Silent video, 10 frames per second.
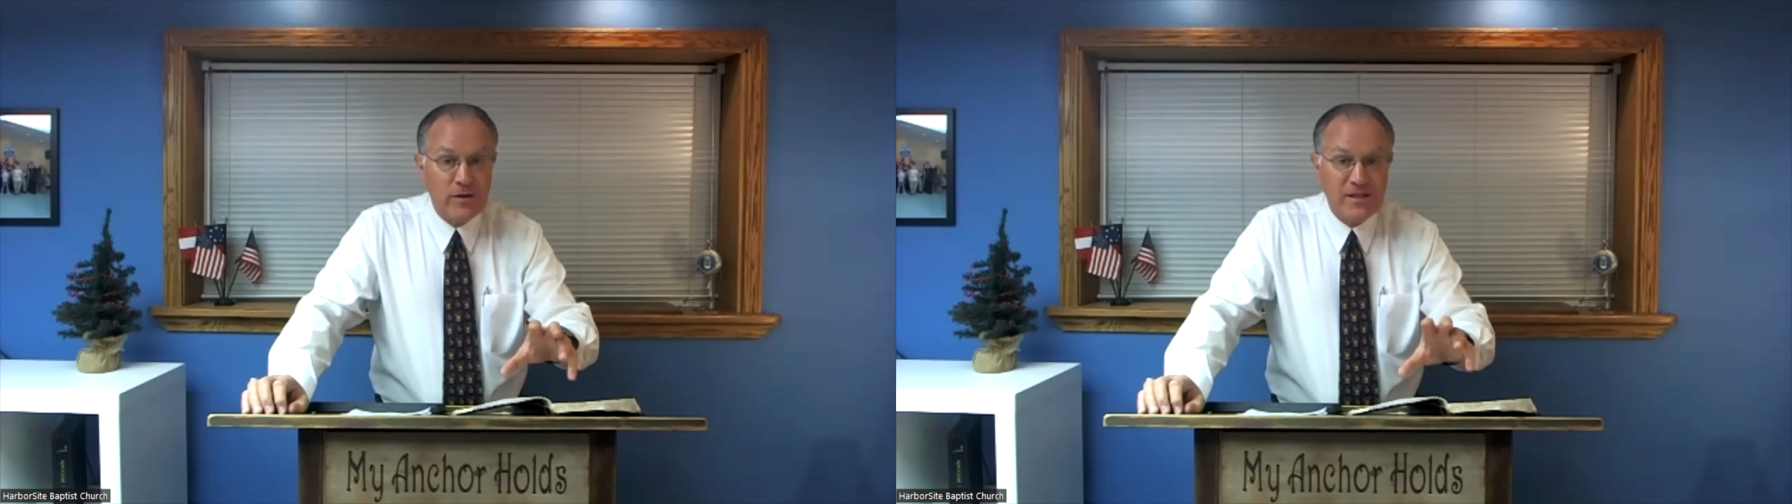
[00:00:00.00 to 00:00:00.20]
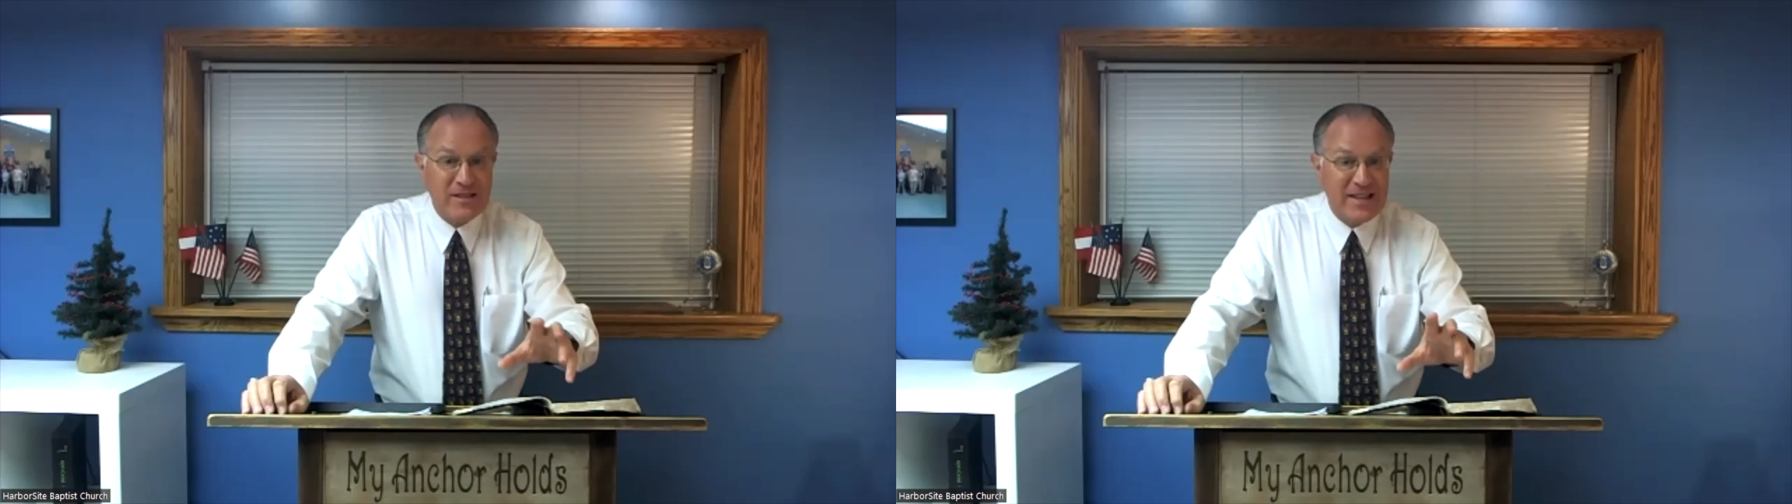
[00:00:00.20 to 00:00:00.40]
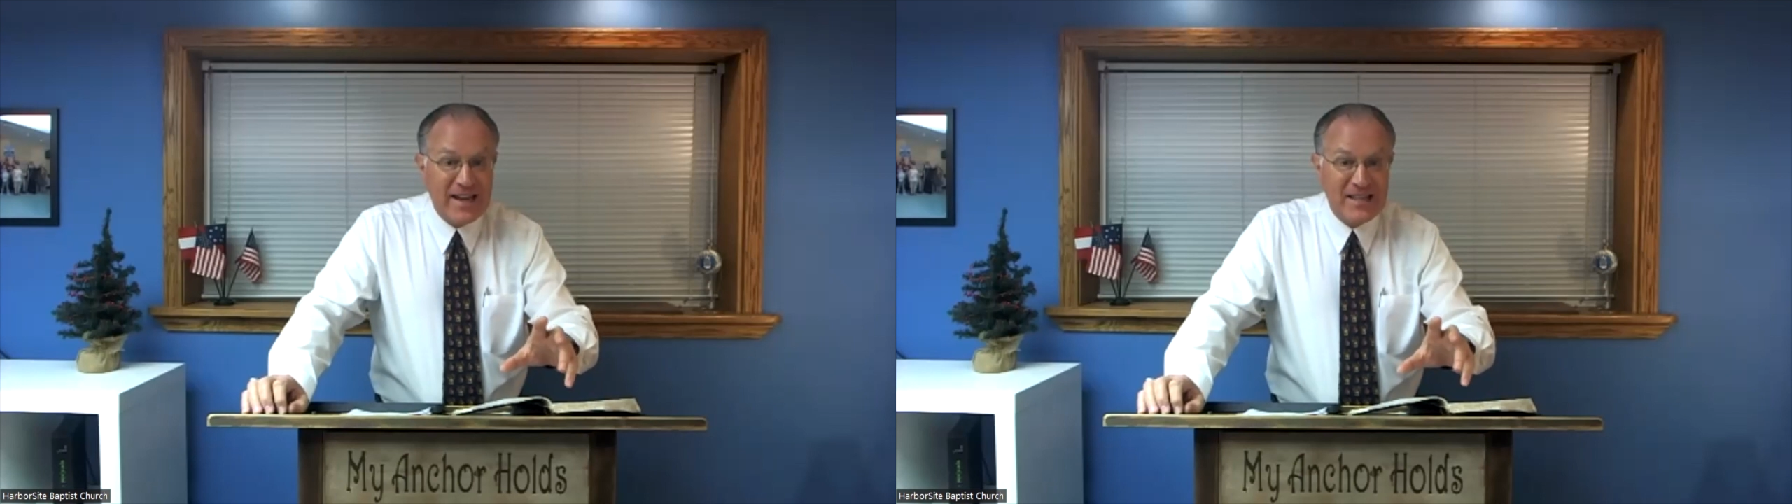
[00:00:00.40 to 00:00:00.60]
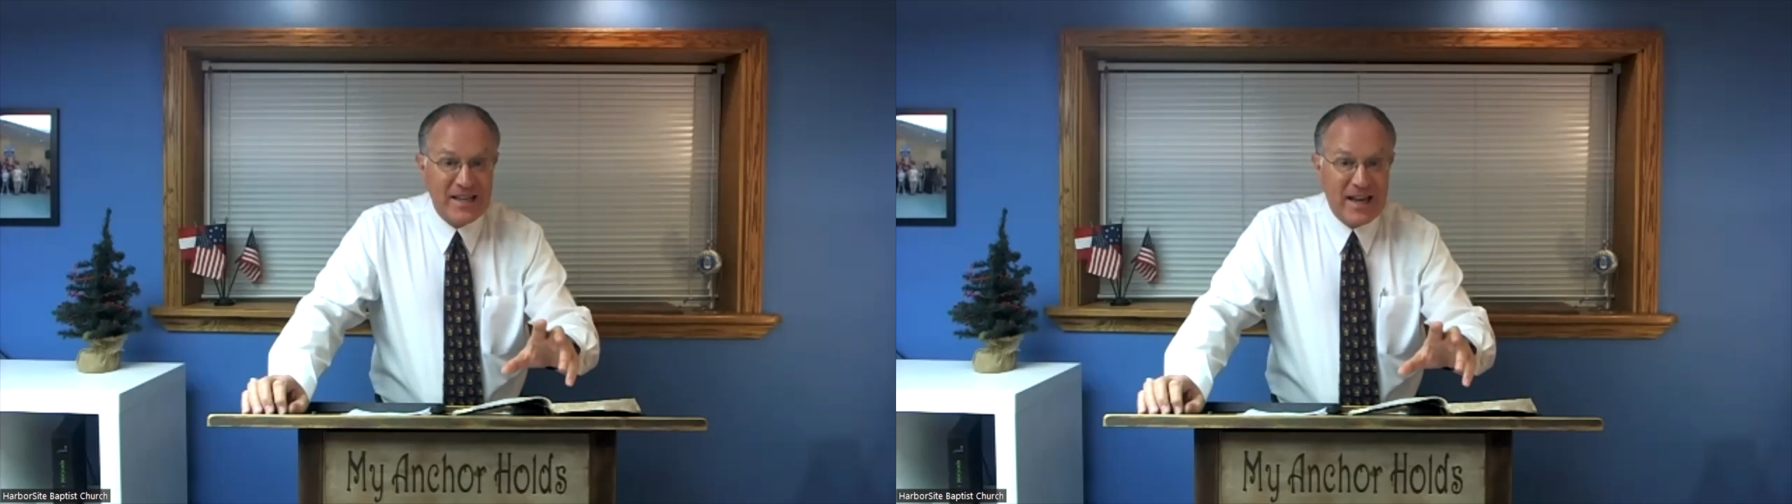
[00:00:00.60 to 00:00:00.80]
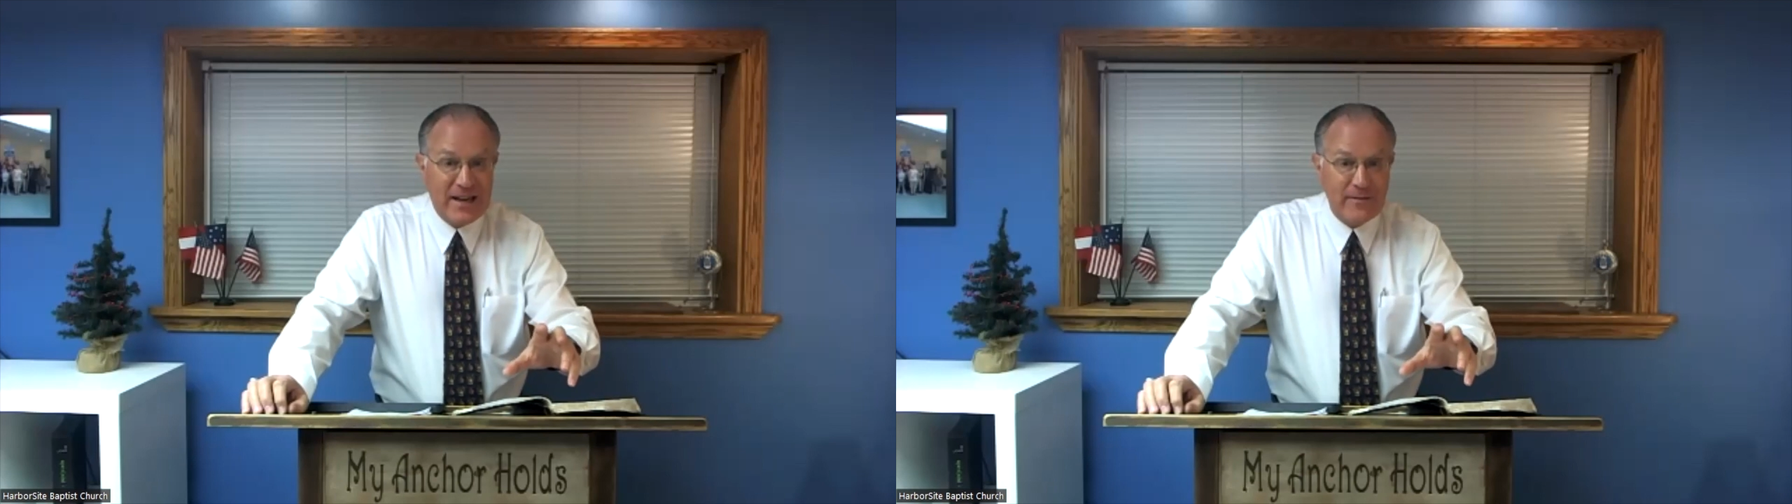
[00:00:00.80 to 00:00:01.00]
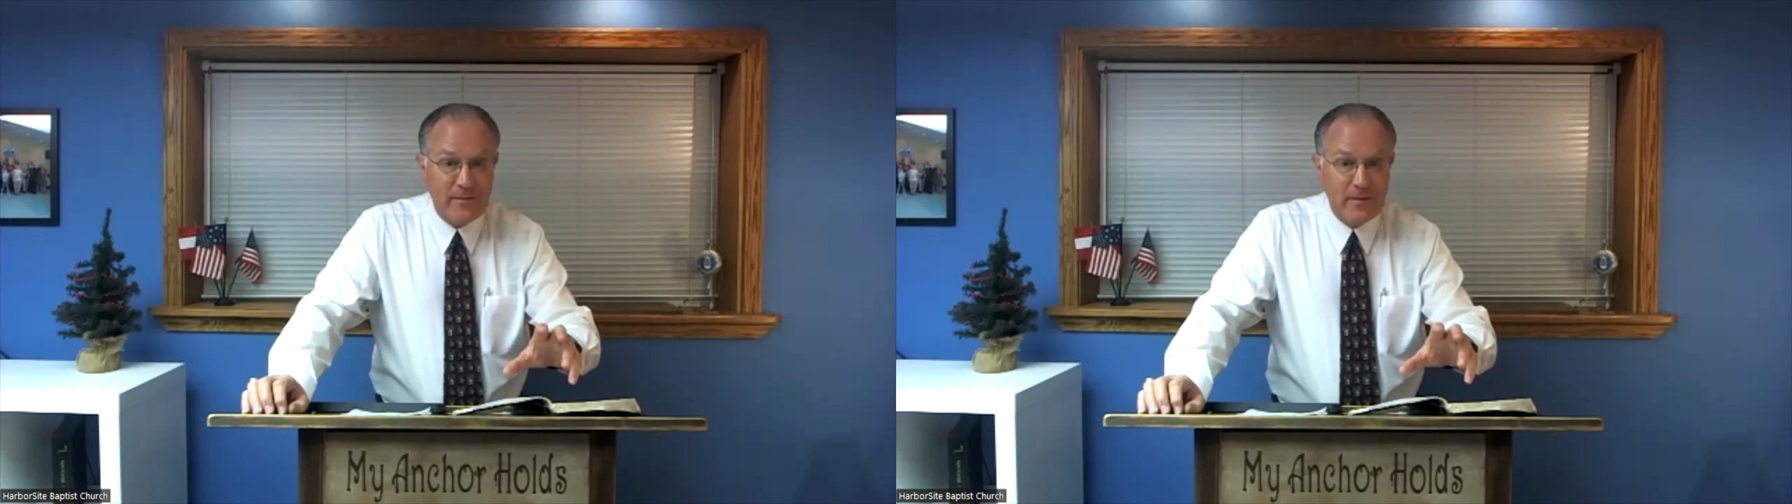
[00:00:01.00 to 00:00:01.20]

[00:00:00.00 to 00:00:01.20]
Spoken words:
to stay saved,